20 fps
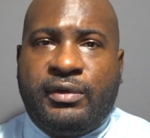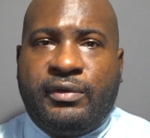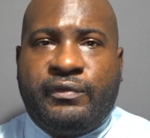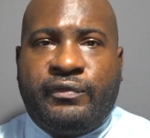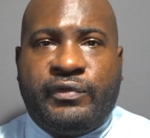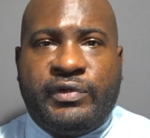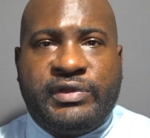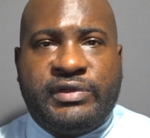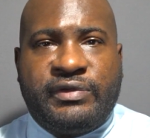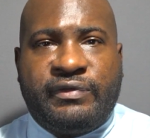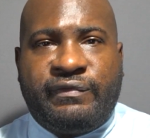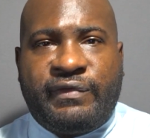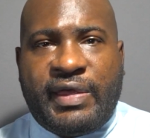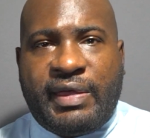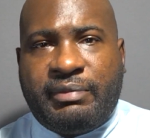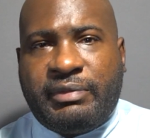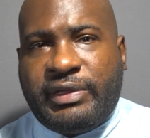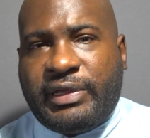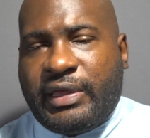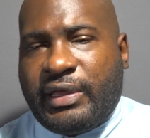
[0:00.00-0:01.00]
friends and
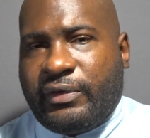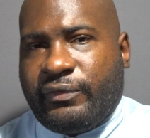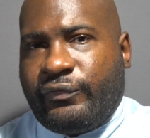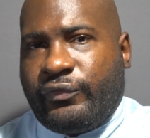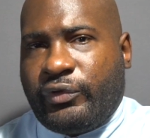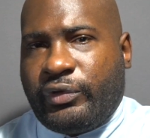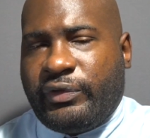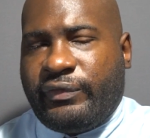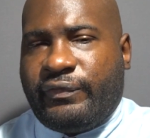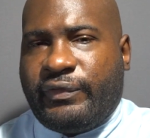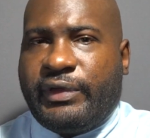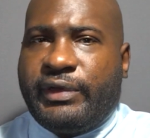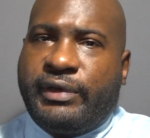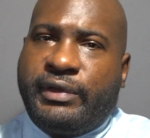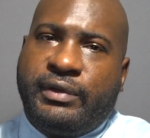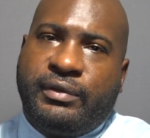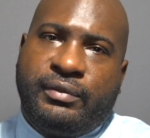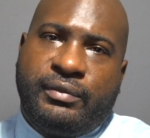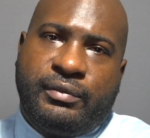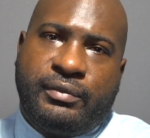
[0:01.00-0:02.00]
family can't fully fund it.